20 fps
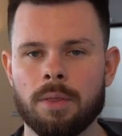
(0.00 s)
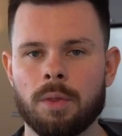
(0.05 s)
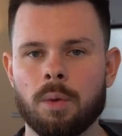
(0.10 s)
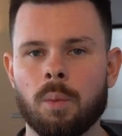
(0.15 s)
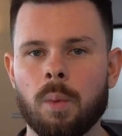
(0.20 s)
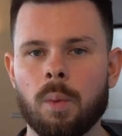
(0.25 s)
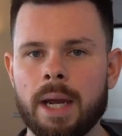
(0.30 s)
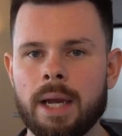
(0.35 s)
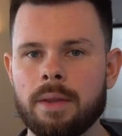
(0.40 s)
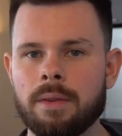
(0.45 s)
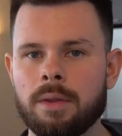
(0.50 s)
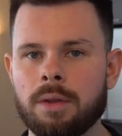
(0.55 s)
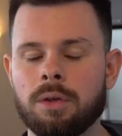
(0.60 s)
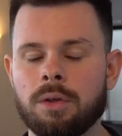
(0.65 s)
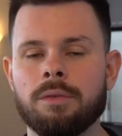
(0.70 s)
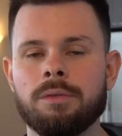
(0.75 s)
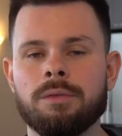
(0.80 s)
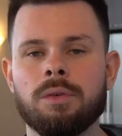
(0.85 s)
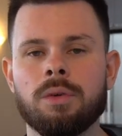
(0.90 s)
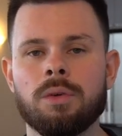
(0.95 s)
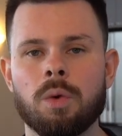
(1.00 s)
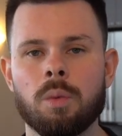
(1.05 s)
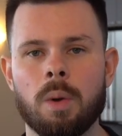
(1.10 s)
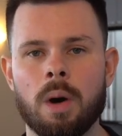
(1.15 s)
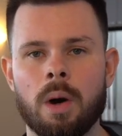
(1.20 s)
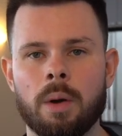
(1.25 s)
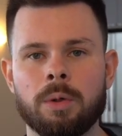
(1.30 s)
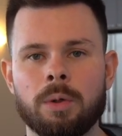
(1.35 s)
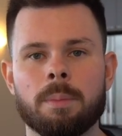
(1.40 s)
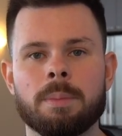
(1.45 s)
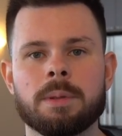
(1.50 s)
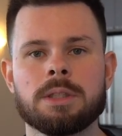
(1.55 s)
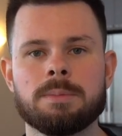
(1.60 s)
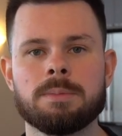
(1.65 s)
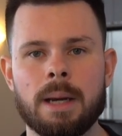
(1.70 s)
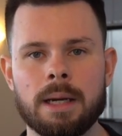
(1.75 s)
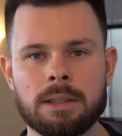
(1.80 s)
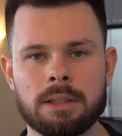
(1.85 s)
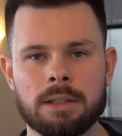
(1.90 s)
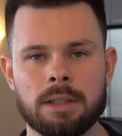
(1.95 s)
The way that you view the world, your
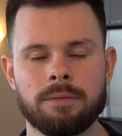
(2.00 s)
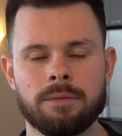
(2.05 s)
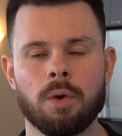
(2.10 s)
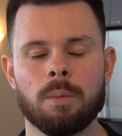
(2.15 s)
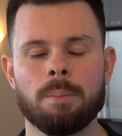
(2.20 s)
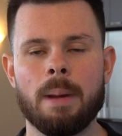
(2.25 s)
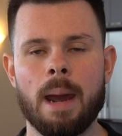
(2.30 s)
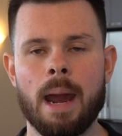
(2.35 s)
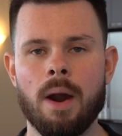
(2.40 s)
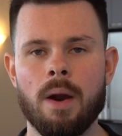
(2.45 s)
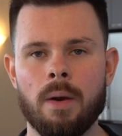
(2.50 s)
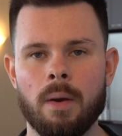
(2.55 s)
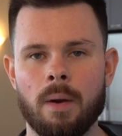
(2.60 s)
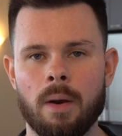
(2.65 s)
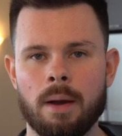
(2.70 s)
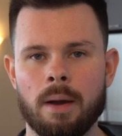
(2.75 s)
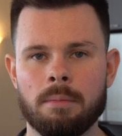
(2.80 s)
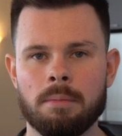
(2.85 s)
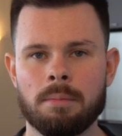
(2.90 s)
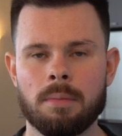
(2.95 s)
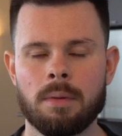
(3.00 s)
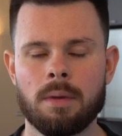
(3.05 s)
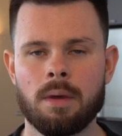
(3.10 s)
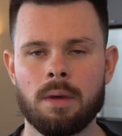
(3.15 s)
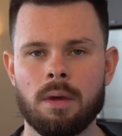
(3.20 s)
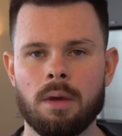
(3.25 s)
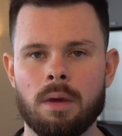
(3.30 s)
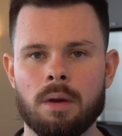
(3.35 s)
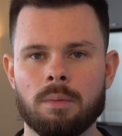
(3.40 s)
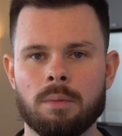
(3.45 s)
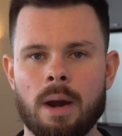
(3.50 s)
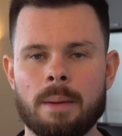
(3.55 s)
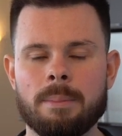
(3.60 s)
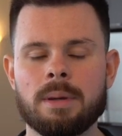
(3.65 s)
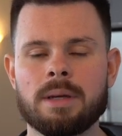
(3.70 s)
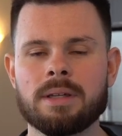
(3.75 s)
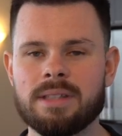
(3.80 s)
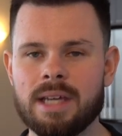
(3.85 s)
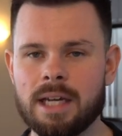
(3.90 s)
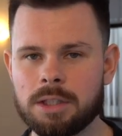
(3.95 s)
perspective, your paradigm, right?
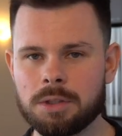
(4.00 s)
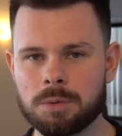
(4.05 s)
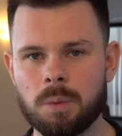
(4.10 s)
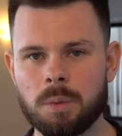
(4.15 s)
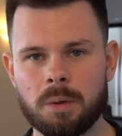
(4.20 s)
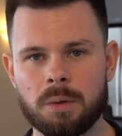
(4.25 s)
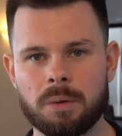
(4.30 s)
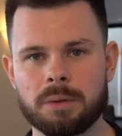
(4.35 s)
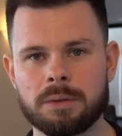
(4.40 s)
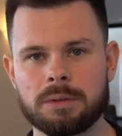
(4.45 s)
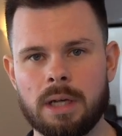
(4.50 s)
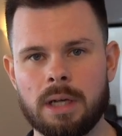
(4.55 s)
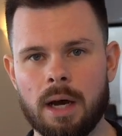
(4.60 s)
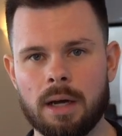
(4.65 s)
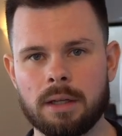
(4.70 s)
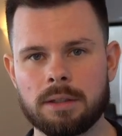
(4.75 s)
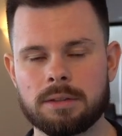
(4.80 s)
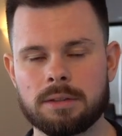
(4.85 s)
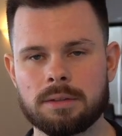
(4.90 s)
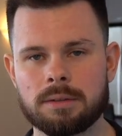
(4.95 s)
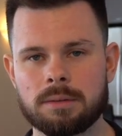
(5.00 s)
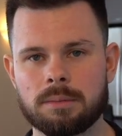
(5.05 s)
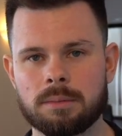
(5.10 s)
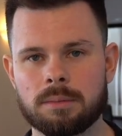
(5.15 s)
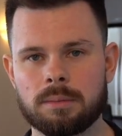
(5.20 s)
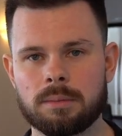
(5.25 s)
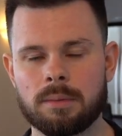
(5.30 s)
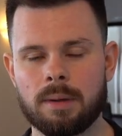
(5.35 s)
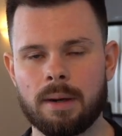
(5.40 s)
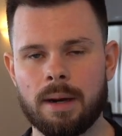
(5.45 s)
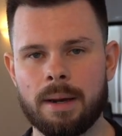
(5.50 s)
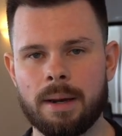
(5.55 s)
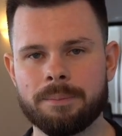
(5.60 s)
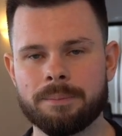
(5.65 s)
Because that's where it all starts, right?